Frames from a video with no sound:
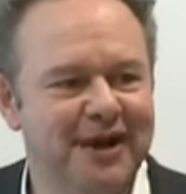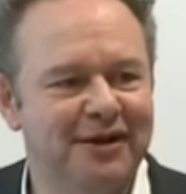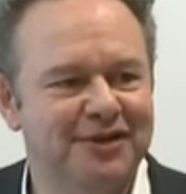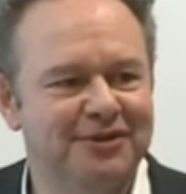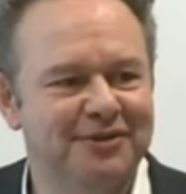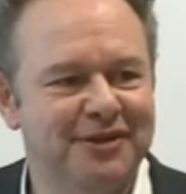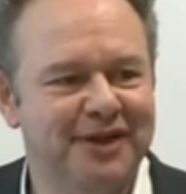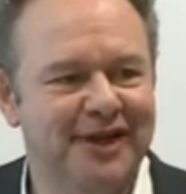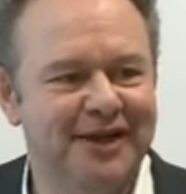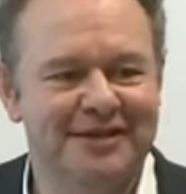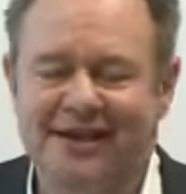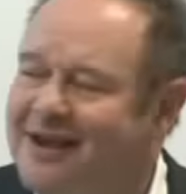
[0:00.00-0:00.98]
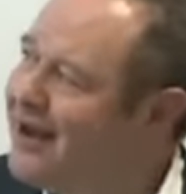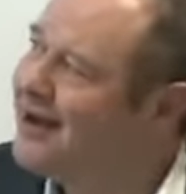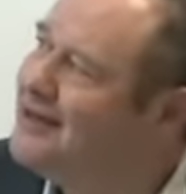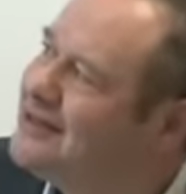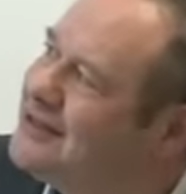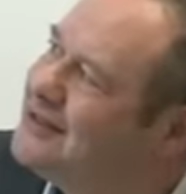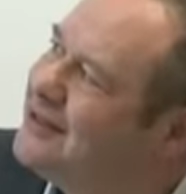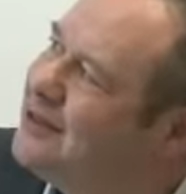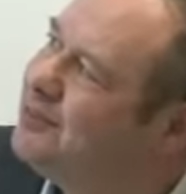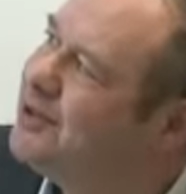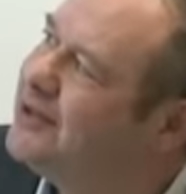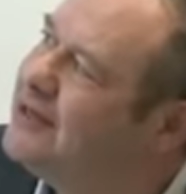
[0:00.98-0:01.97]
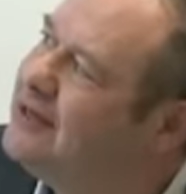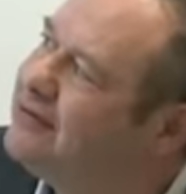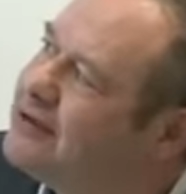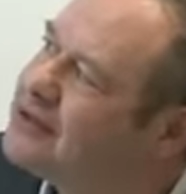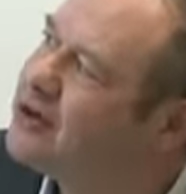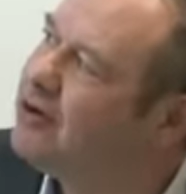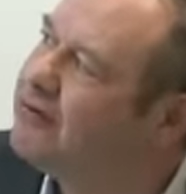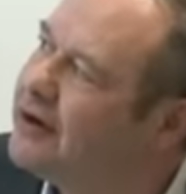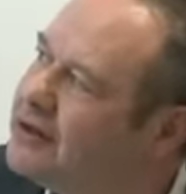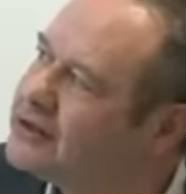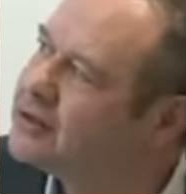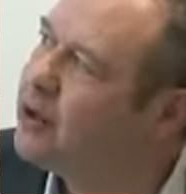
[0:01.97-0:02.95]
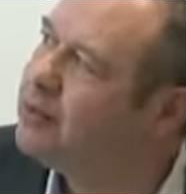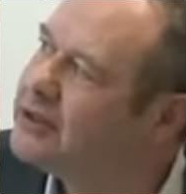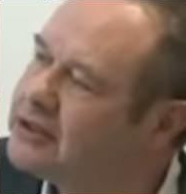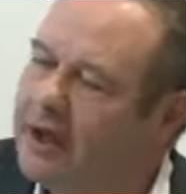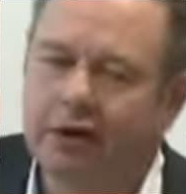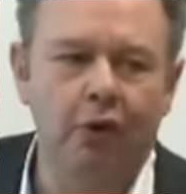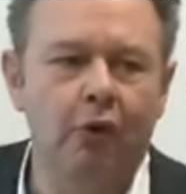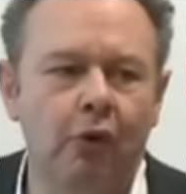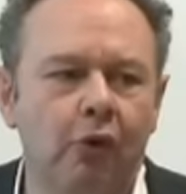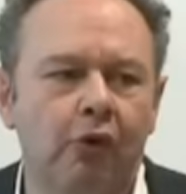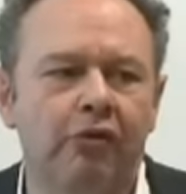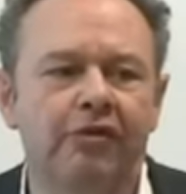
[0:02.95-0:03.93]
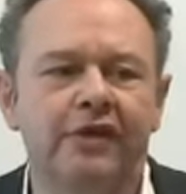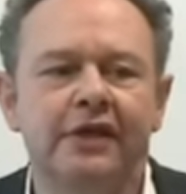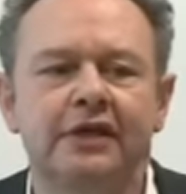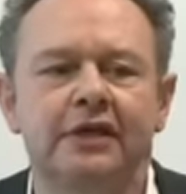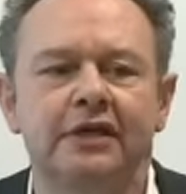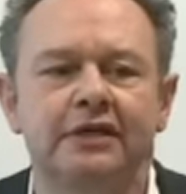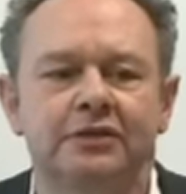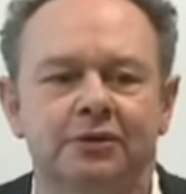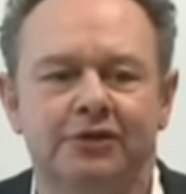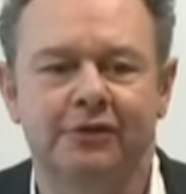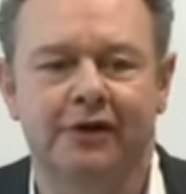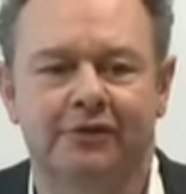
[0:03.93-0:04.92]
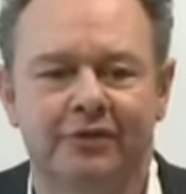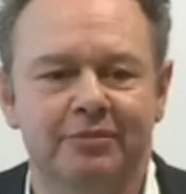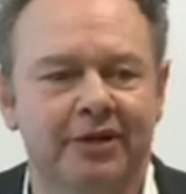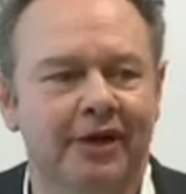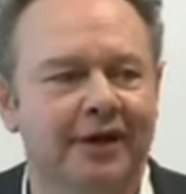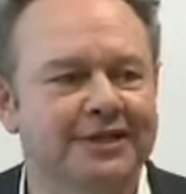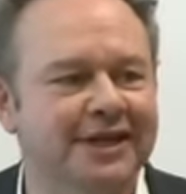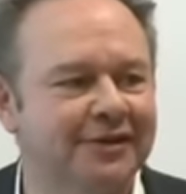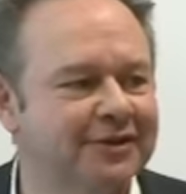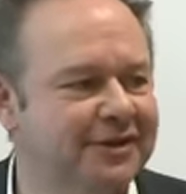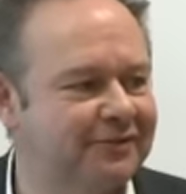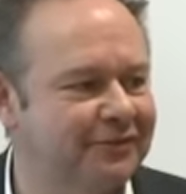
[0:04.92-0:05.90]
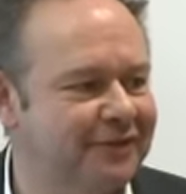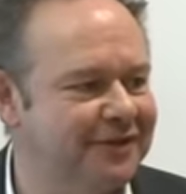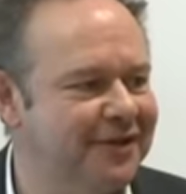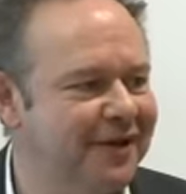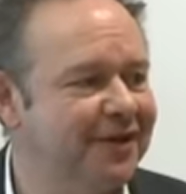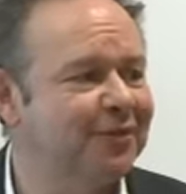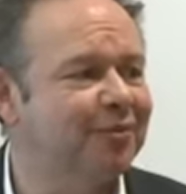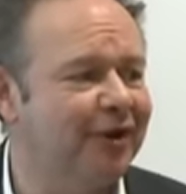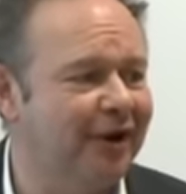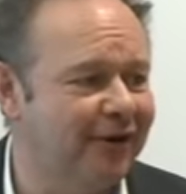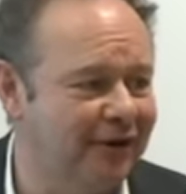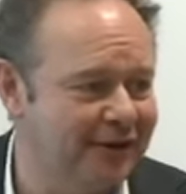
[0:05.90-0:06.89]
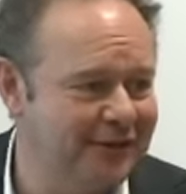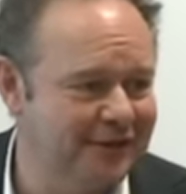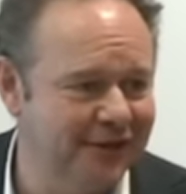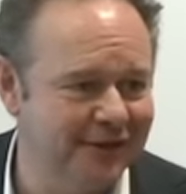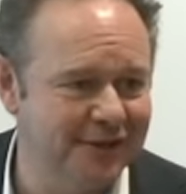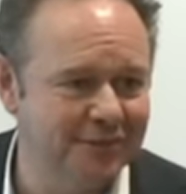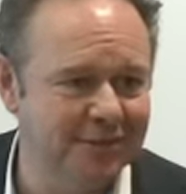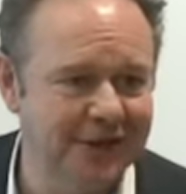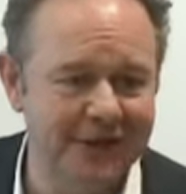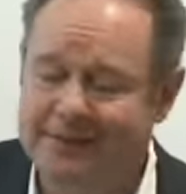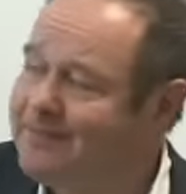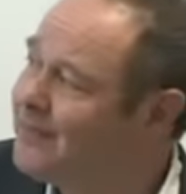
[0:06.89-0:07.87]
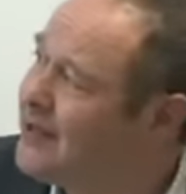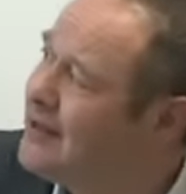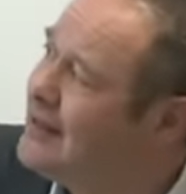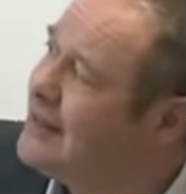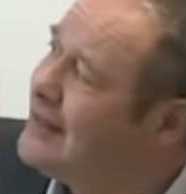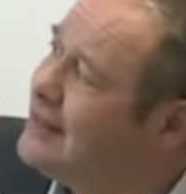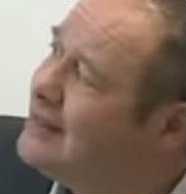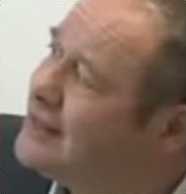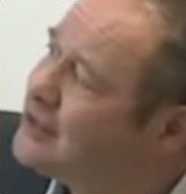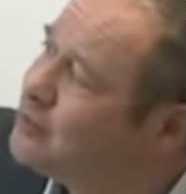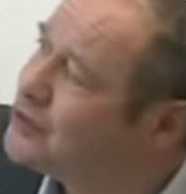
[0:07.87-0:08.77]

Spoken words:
barrister in the case, and he's still a believer. It's got various comments like, or these, which rather implies how different the prior art is going to be. This